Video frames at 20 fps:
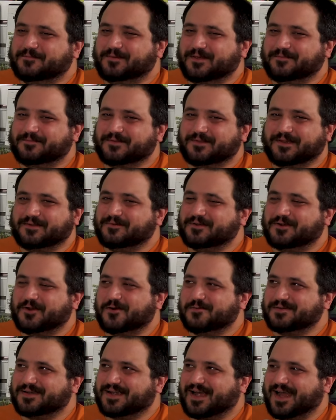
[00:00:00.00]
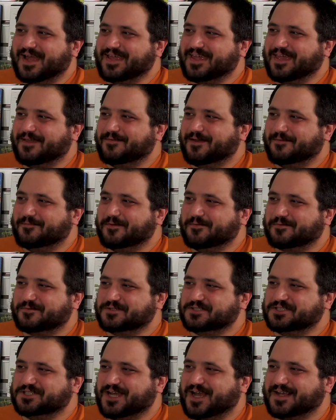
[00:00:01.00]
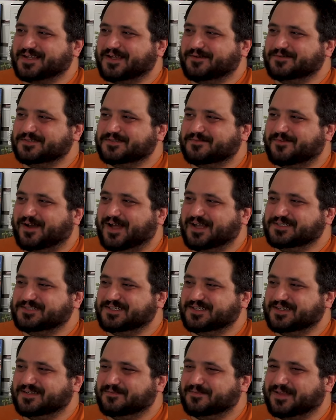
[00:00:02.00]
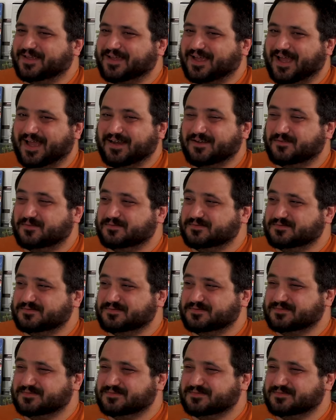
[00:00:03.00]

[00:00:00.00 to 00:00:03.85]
But people, like, when Cobra Kai came out, people were shocked I wasn't watching. I'm like, I don't.